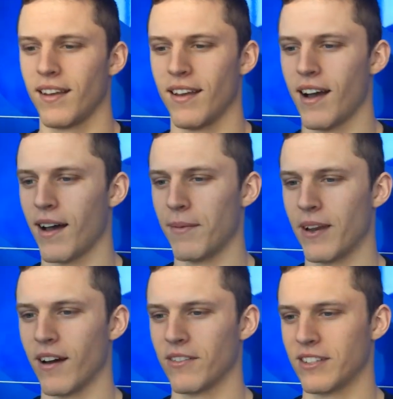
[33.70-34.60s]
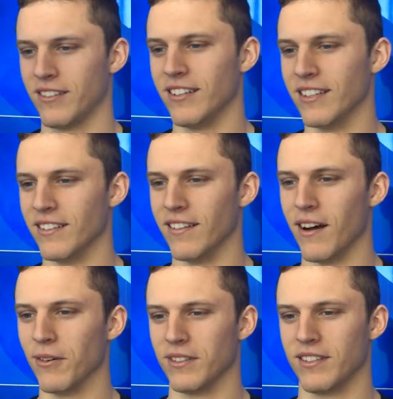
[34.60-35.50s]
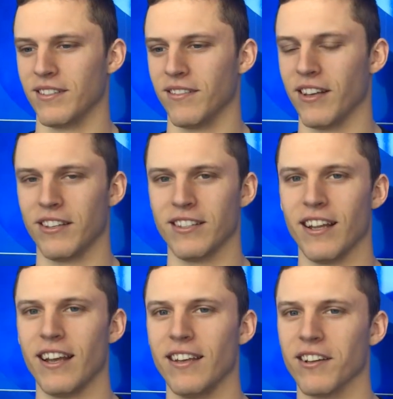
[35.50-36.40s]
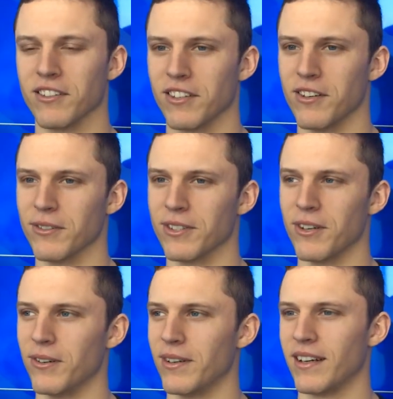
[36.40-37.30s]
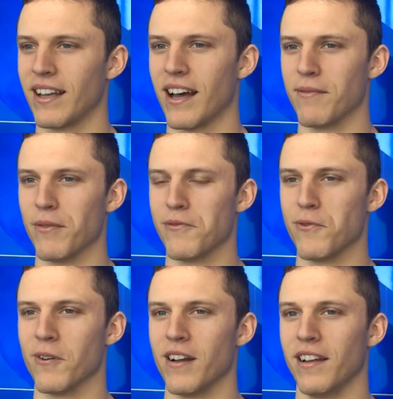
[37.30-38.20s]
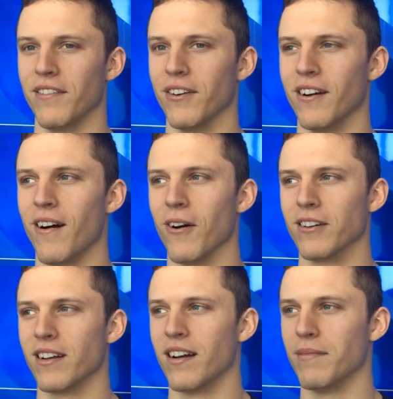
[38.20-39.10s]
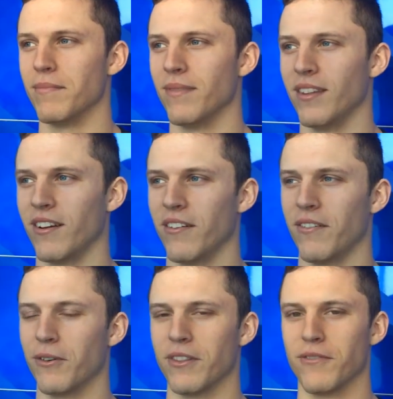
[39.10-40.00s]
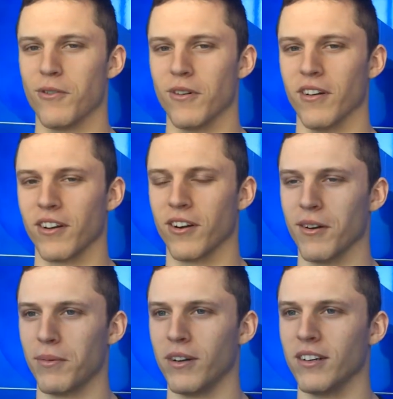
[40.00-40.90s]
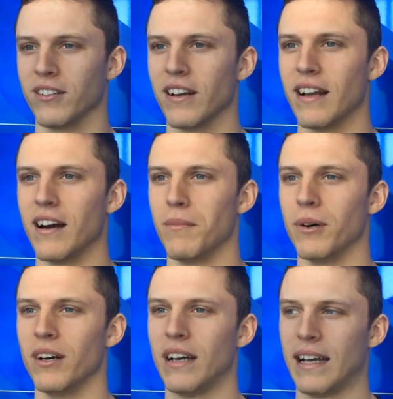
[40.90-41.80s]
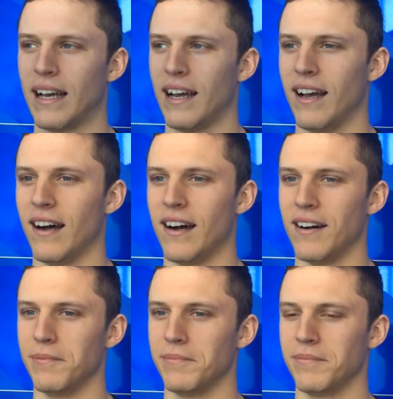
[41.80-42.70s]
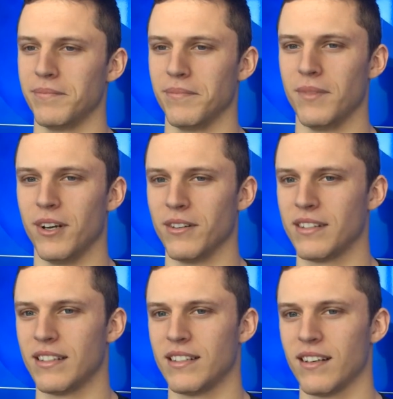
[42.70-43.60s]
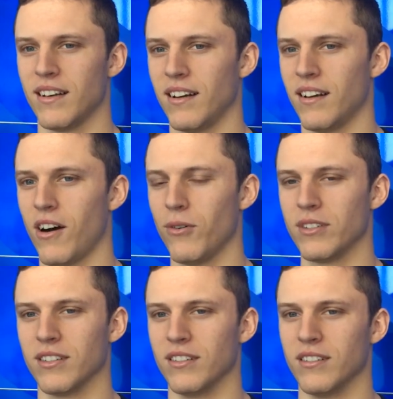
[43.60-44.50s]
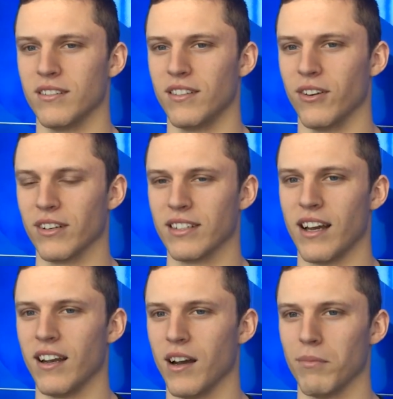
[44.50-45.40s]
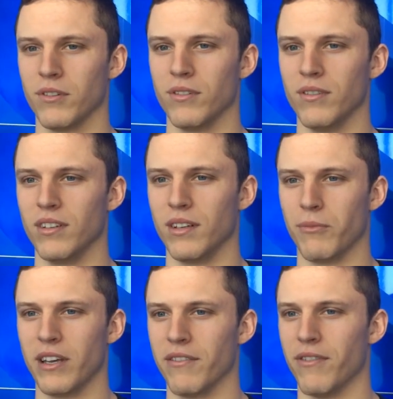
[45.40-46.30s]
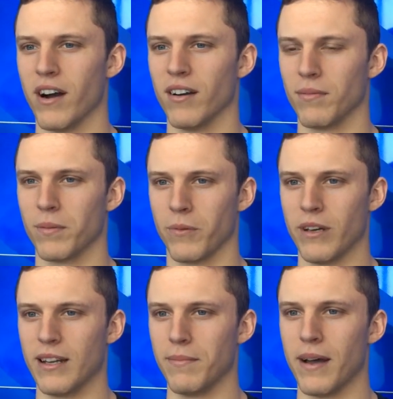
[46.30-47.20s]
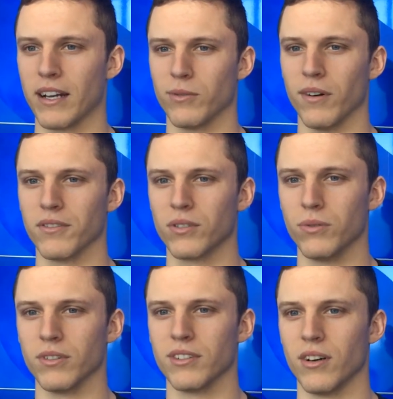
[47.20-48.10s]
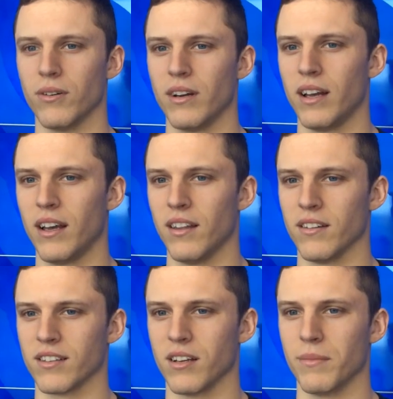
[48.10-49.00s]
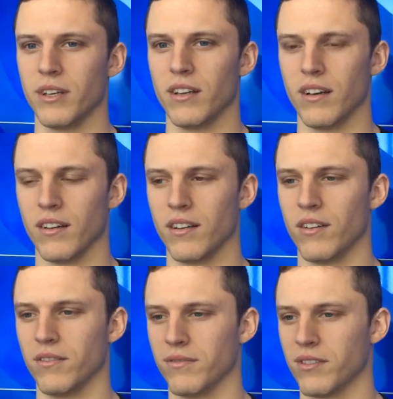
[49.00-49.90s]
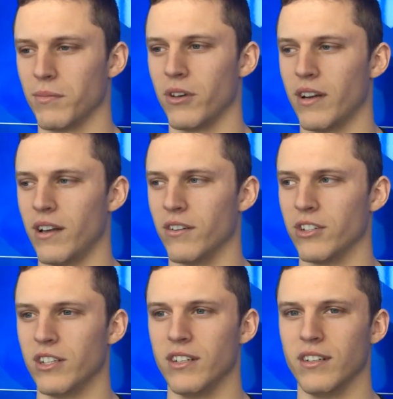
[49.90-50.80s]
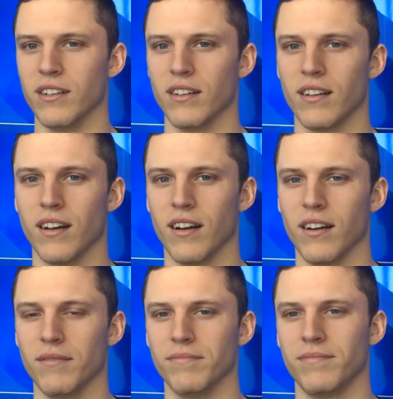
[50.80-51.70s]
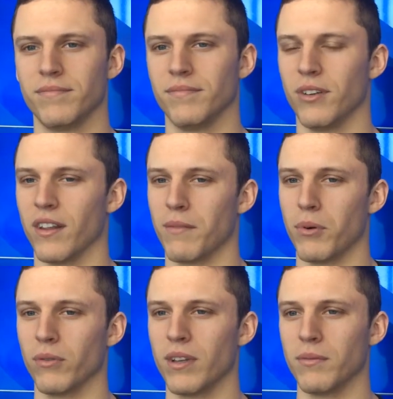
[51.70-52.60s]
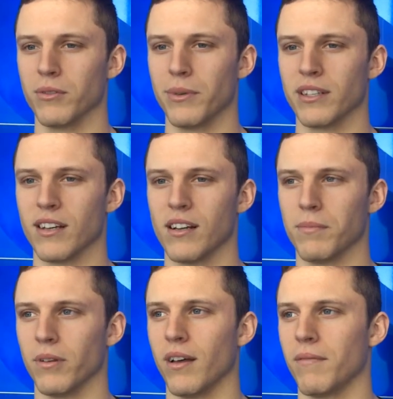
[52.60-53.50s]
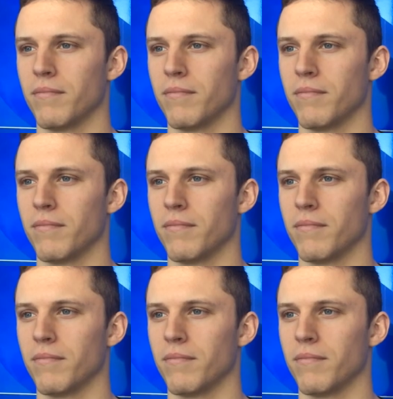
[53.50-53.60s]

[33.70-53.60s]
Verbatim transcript: Yeah, I mean, obviously that was like you said, eight years ago, so kind of before any of our, our time. You know, with the for, uh, current players right now, but um, you know, it's it's uh, always a you know exciting opportunity, and we get fired up to play any Pac-12 school. So there's going to be uh, you know some good energy, and um, you know I think both teams will be excited to play.